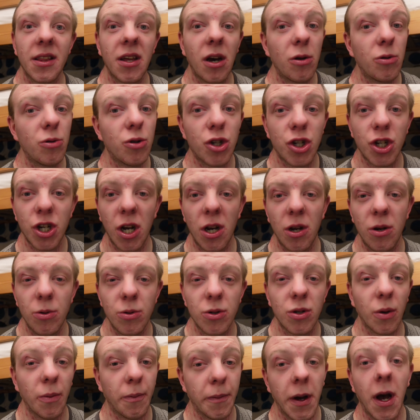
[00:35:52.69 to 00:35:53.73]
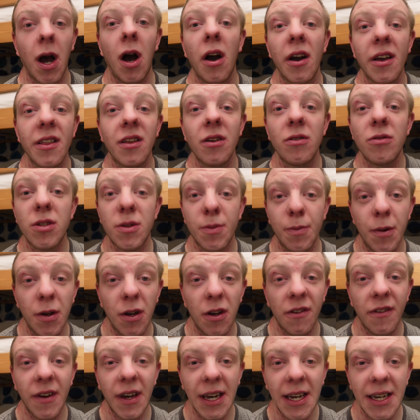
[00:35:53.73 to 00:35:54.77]
those shows or behind those
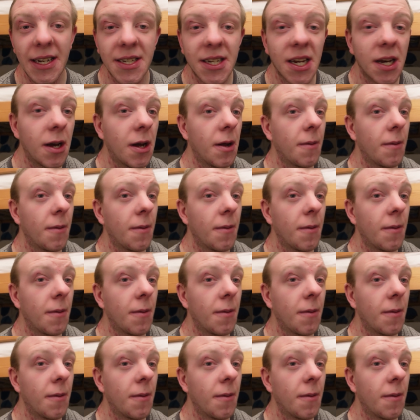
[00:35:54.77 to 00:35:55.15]
movies,